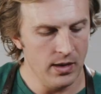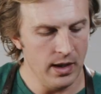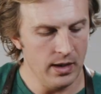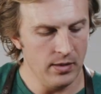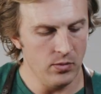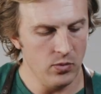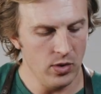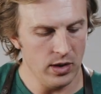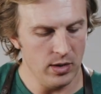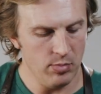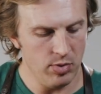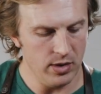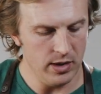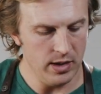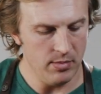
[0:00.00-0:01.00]
Then we're gonna
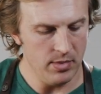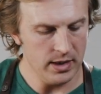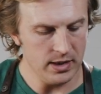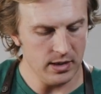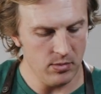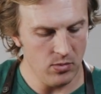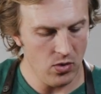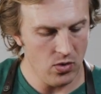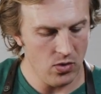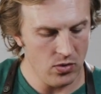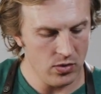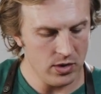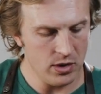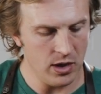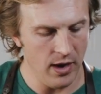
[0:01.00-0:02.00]
put it in a mixing bowl
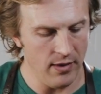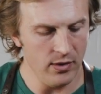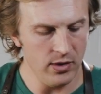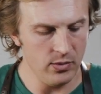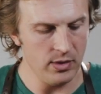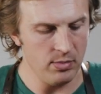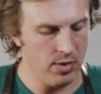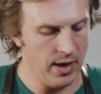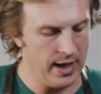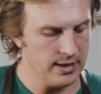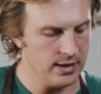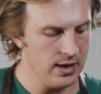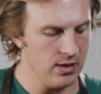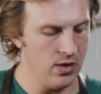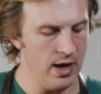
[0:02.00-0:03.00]
covered with
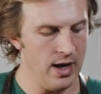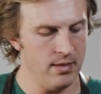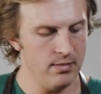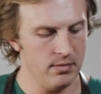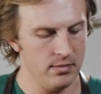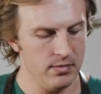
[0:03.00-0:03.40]
plastic wrap.